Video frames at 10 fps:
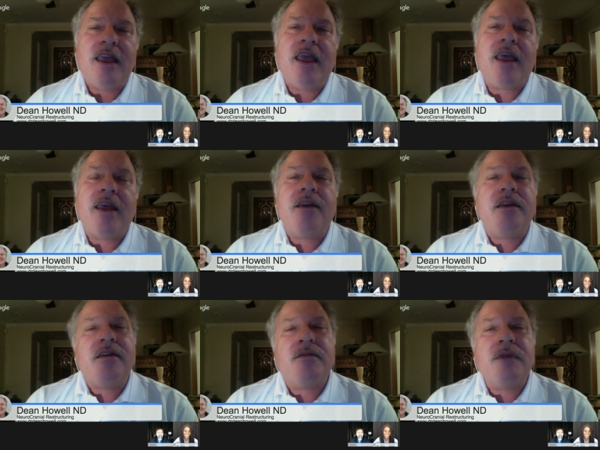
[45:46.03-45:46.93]

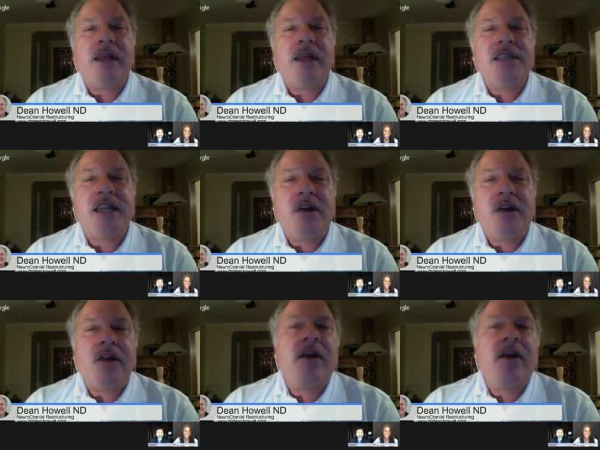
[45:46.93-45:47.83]
and realized that he
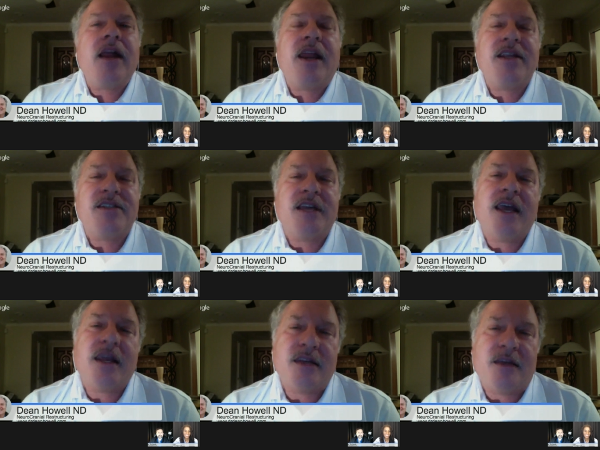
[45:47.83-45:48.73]
no longer had
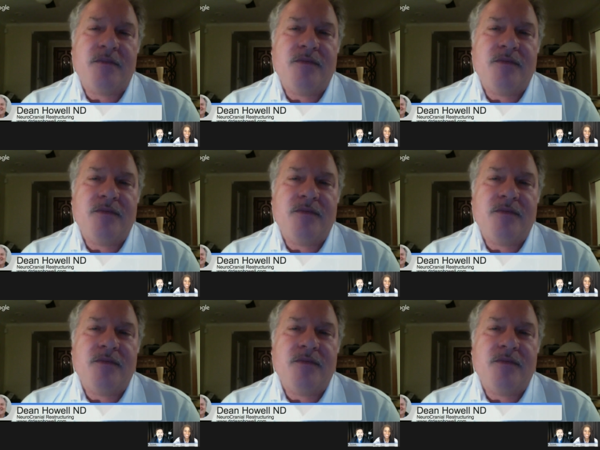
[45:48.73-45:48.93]
anxiety